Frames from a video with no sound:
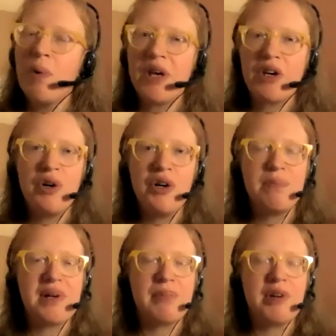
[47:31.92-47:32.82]
we could,
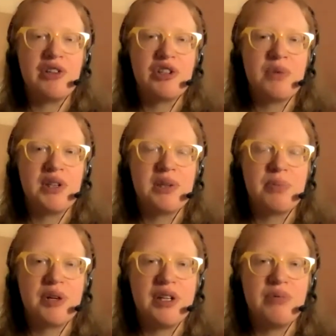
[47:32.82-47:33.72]
but I'm not sure what the
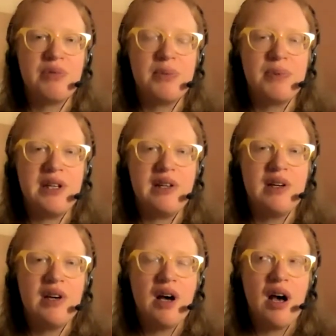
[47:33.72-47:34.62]
point would be.
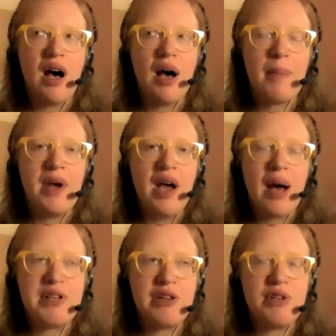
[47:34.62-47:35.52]

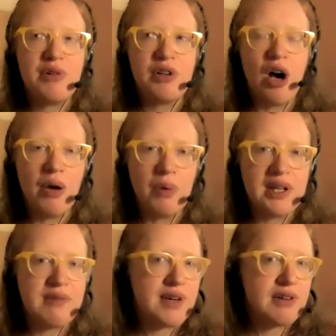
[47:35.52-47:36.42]
You can
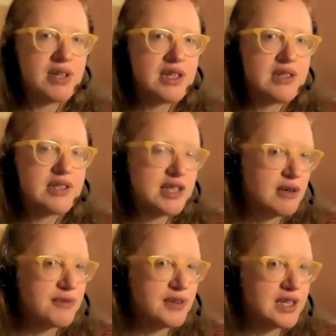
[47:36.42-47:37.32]
already very
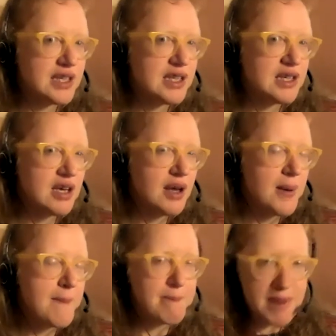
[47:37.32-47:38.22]
skillfully
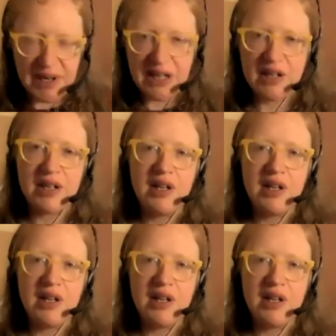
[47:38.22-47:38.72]
mimic,